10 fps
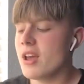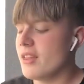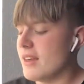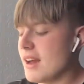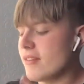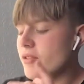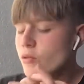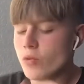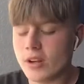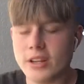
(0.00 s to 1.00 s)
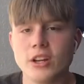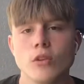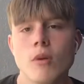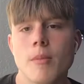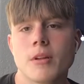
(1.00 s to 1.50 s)
They have really good
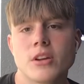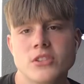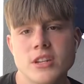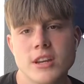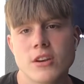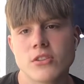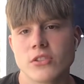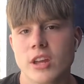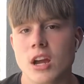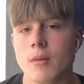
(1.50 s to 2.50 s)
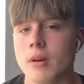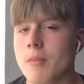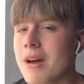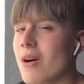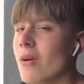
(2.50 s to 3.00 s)
replica sneakers. They come in
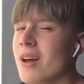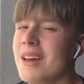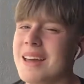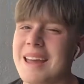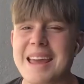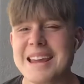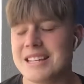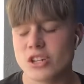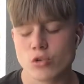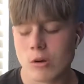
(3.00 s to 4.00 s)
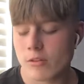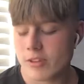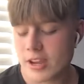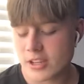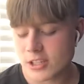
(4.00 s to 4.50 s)
about 8 to 12
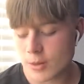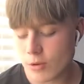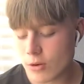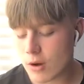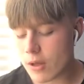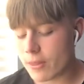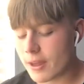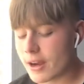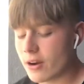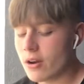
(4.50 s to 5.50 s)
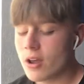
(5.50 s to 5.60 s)
days, somewhere around there.